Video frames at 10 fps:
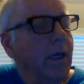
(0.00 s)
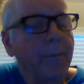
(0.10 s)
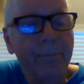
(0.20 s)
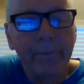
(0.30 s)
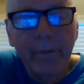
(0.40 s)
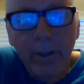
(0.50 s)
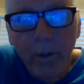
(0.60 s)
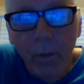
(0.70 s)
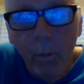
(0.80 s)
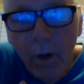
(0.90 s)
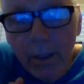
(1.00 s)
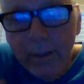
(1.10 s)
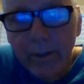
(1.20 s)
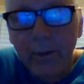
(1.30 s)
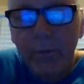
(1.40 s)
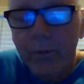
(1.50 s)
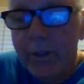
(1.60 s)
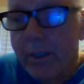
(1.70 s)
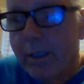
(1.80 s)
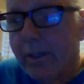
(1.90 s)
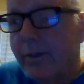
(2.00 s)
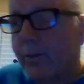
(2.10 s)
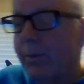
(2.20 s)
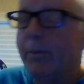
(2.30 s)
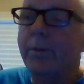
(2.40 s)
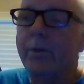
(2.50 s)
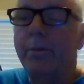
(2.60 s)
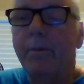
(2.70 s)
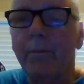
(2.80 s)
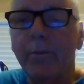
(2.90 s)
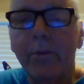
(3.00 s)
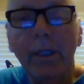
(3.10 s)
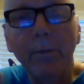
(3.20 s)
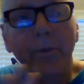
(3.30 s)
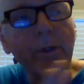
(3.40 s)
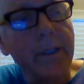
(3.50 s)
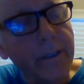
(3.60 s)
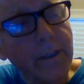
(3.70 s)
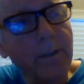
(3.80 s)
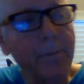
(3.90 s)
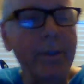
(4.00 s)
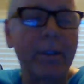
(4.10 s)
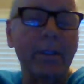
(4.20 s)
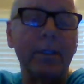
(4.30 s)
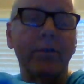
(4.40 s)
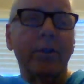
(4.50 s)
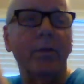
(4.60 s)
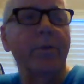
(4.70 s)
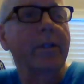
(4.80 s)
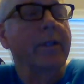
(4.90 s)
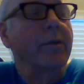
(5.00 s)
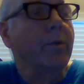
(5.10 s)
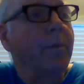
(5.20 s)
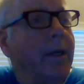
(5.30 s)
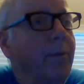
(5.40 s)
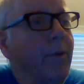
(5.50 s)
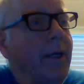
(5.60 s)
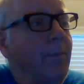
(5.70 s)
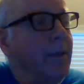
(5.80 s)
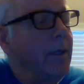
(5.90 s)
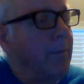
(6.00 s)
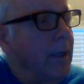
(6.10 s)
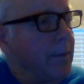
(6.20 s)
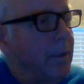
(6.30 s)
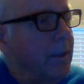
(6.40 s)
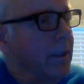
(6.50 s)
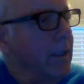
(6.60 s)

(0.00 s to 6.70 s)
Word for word: I, you know, I wanted to. I was trying to encourage people, and some of them seemed really good, but then I started realizing, well, may, wait a minute, maybe.